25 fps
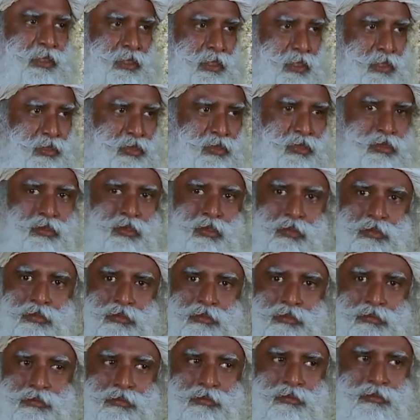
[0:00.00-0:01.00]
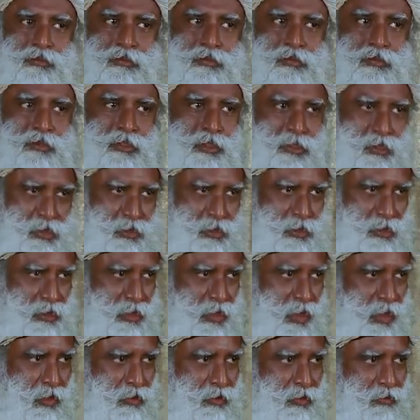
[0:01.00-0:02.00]
Yes or no? This is the
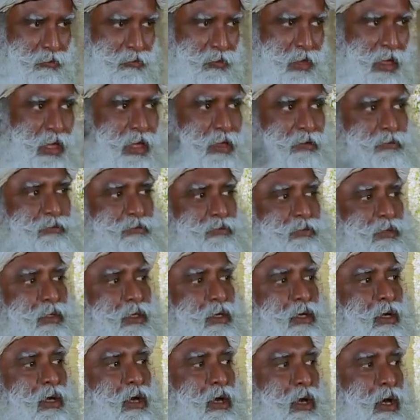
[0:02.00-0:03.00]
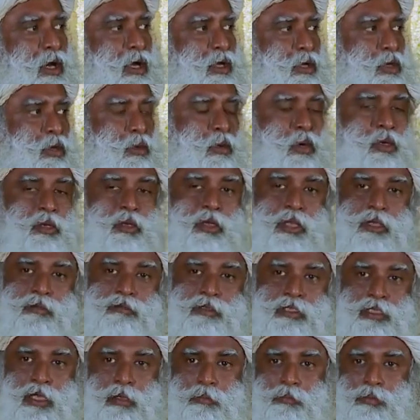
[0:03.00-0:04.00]
crown of life. And you want to give
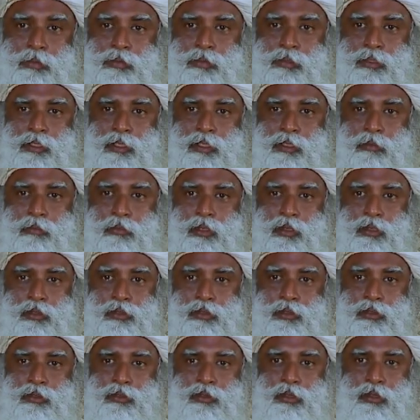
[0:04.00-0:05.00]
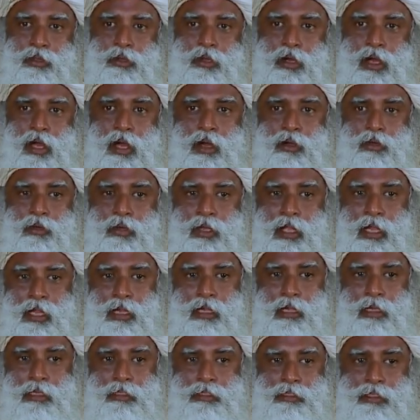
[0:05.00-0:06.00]
it up because you don't know how to
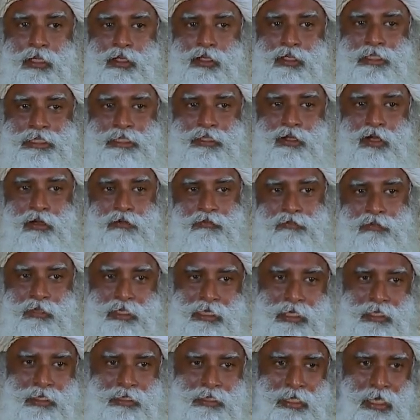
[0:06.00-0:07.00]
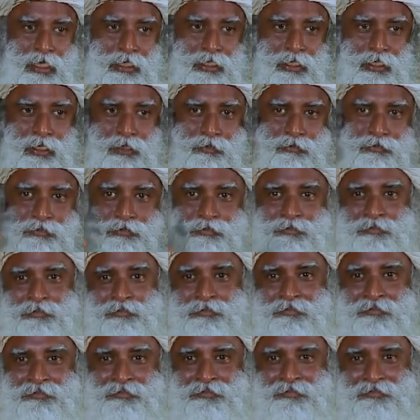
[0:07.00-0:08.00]
handle it or it's not fitting tight enough
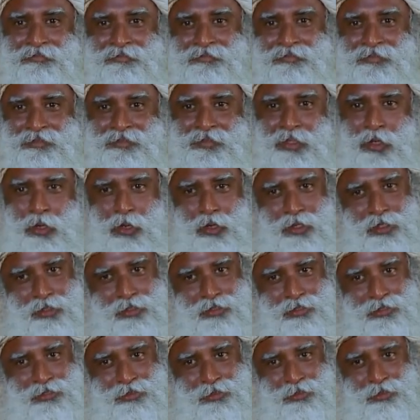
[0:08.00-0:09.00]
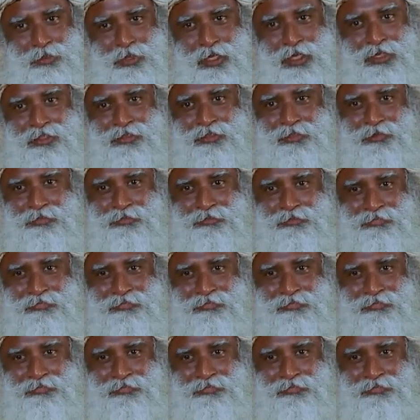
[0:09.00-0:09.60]
or it's too tight.